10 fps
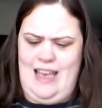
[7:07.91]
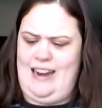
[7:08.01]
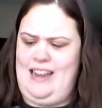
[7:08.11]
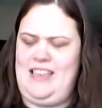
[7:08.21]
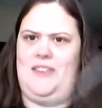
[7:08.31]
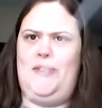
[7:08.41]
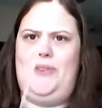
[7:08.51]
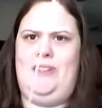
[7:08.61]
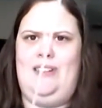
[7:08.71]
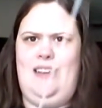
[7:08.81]
and I
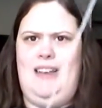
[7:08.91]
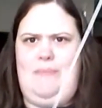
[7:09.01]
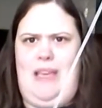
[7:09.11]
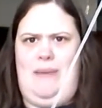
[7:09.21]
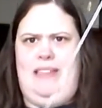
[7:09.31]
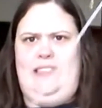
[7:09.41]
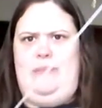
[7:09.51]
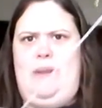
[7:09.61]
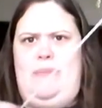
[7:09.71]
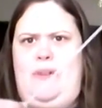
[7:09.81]
used maybe a
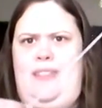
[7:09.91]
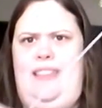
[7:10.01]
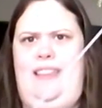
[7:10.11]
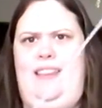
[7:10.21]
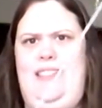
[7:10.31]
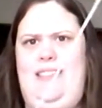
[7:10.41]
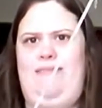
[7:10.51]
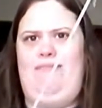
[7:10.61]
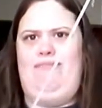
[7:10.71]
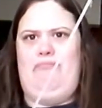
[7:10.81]
little bit more than
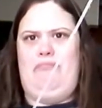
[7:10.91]
this.